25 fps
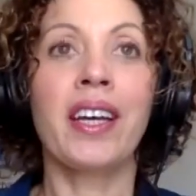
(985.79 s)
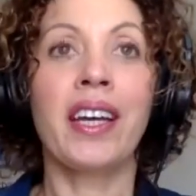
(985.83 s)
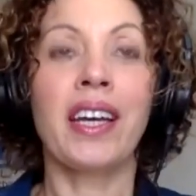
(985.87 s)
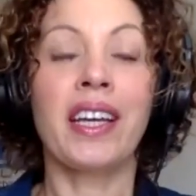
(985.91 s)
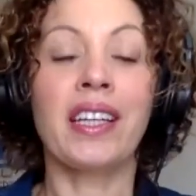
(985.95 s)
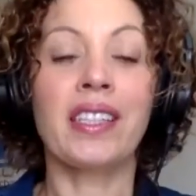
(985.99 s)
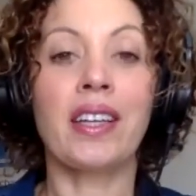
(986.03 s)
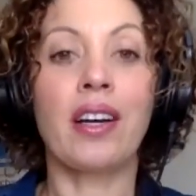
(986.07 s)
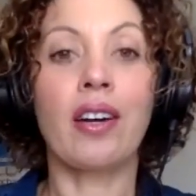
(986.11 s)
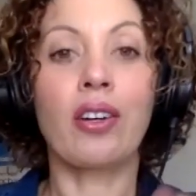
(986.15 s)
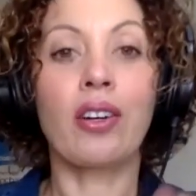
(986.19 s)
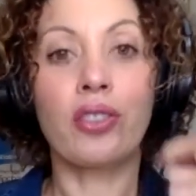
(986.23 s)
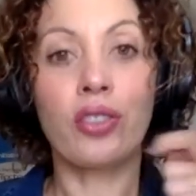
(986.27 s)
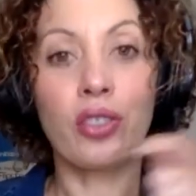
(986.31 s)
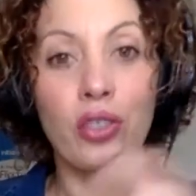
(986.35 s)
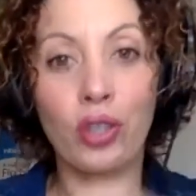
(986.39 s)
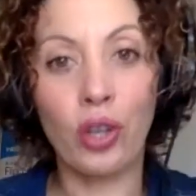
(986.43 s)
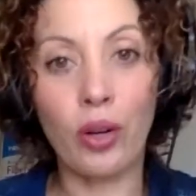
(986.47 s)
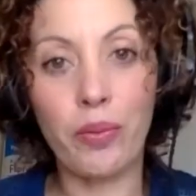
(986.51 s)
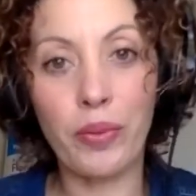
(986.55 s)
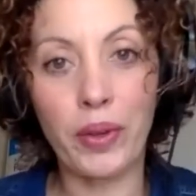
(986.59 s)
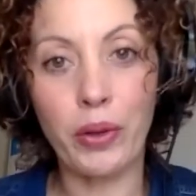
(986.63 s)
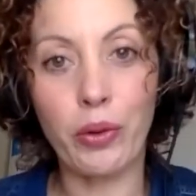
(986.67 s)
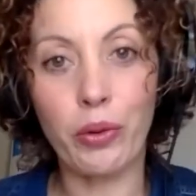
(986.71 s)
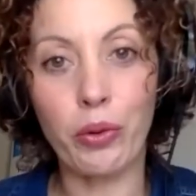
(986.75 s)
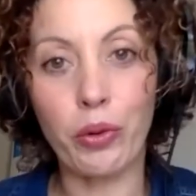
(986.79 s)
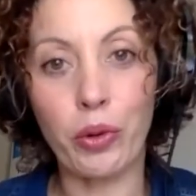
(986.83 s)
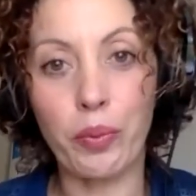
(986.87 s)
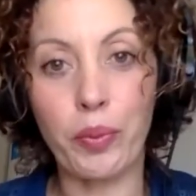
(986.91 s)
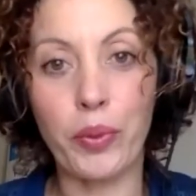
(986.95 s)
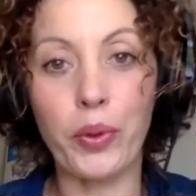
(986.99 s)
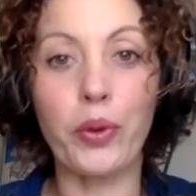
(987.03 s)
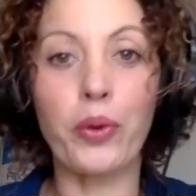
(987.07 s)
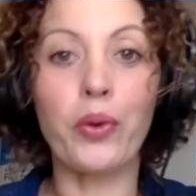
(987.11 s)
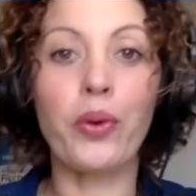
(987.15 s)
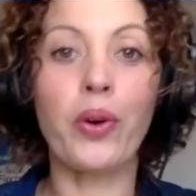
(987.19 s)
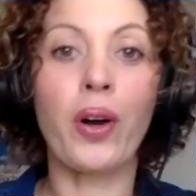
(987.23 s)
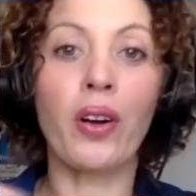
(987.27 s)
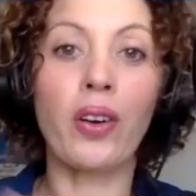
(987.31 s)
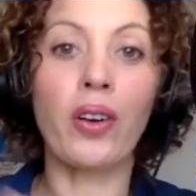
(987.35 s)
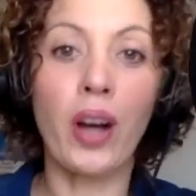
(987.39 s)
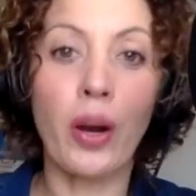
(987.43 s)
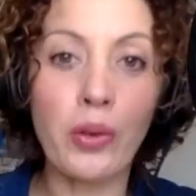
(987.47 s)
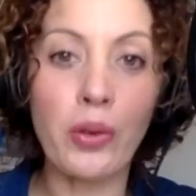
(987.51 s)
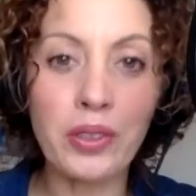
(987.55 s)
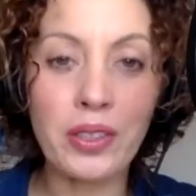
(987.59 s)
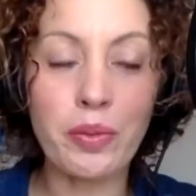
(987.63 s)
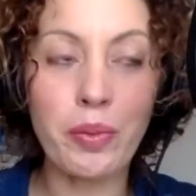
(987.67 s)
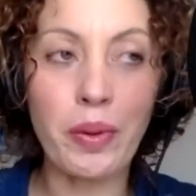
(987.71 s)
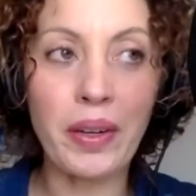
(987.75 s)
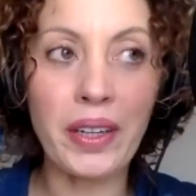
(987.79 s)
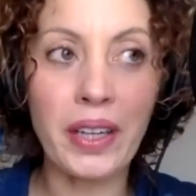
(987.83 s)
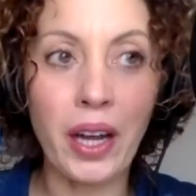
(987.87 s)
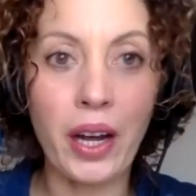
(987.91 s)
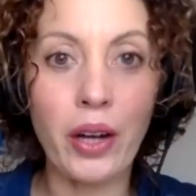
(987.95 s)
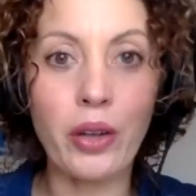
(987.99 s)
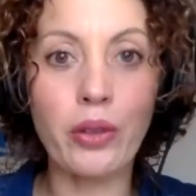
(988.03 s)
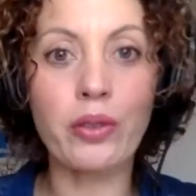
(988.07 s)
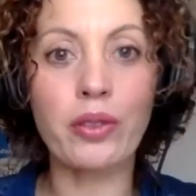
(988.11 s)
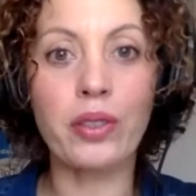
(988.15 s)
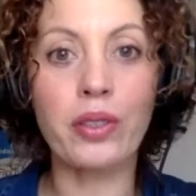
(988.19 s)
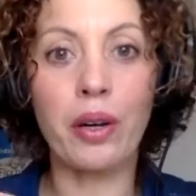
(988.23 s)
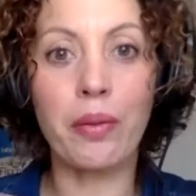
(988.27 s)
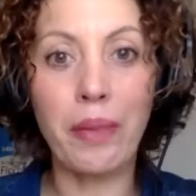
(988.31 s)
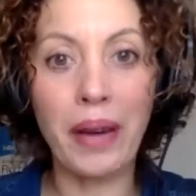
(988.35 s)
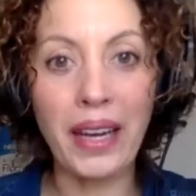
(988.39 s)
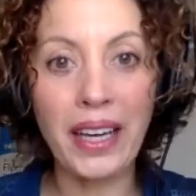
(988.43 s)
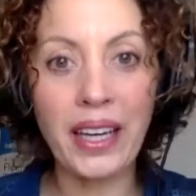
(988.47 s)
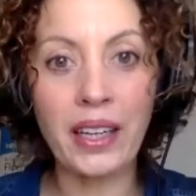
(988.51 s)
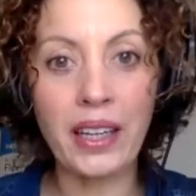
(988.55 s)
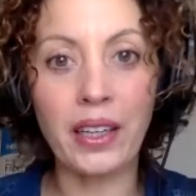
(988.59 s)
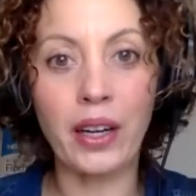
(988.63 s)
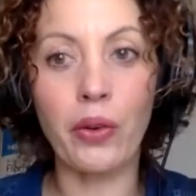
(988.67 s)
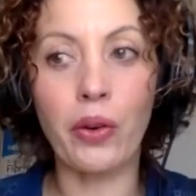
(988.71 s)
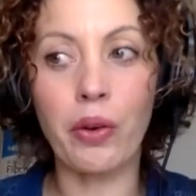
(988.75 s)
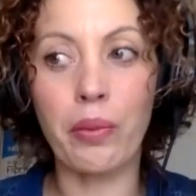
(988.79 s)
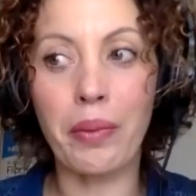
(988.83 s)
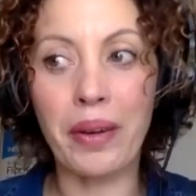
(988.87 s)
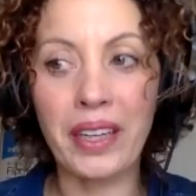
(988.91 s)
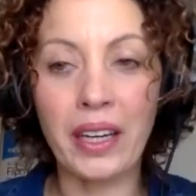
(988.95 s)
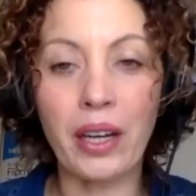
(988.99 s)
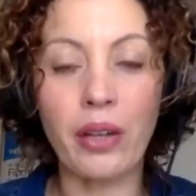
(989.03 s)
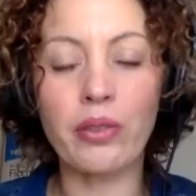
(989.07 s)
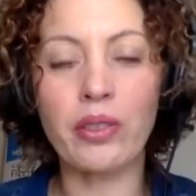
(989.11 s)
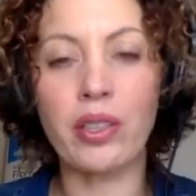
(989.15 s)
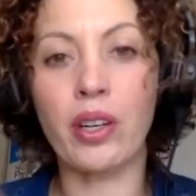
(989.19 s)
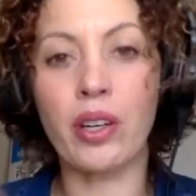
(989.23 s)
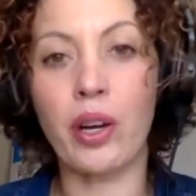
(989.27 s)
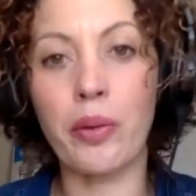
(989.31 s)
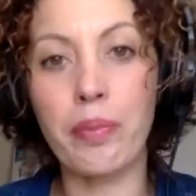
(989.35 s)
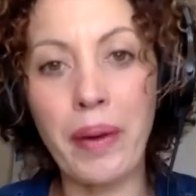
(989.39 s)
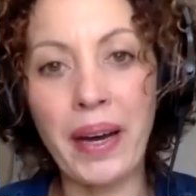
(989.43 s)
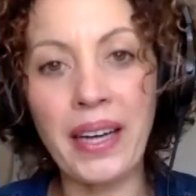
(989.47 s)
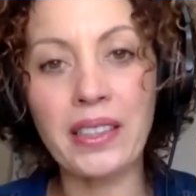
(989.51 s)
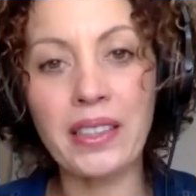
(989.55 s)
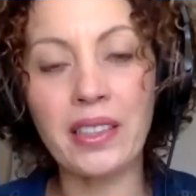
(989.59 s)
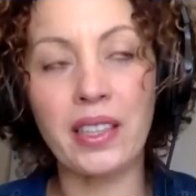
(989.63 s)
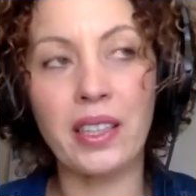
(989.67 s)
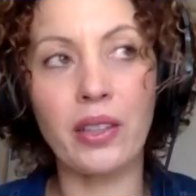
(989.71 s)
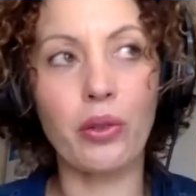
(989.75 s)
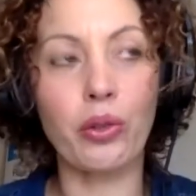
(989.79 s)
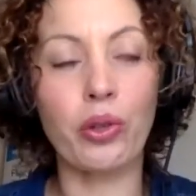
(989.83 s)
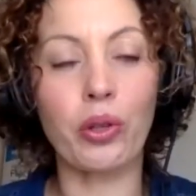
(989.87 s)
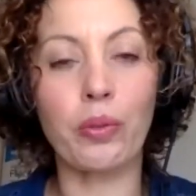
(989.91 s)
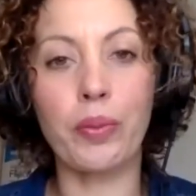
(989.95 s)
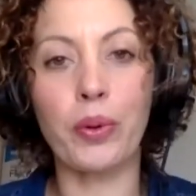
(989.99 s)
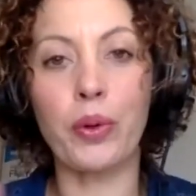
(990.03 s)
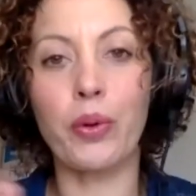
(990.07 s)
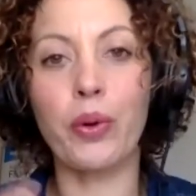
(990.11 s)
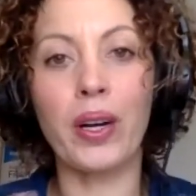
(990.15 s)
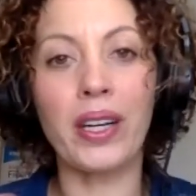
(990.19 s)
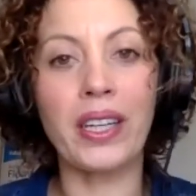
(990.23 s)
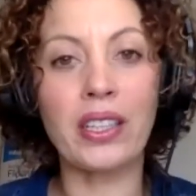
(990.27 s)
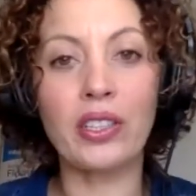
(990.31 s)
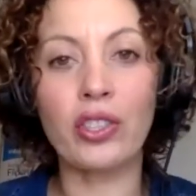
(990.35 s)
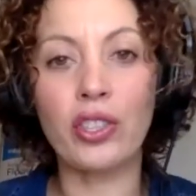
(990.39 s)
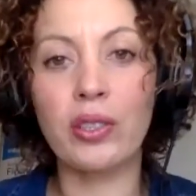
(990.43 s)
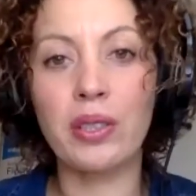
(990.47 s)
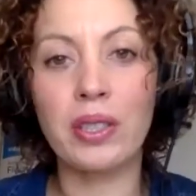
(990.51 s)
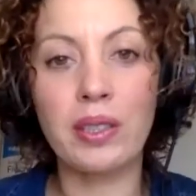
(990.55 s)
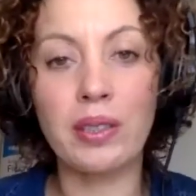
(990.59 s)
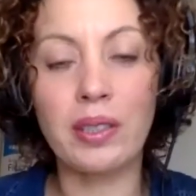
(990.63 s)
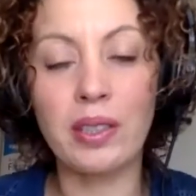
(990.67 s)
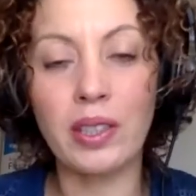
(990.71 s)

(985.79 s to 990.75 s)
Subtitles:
is I'll stop the audible, I'll go onto my notes, I'll make a note on my notes, I'll go back to the audible, and it just,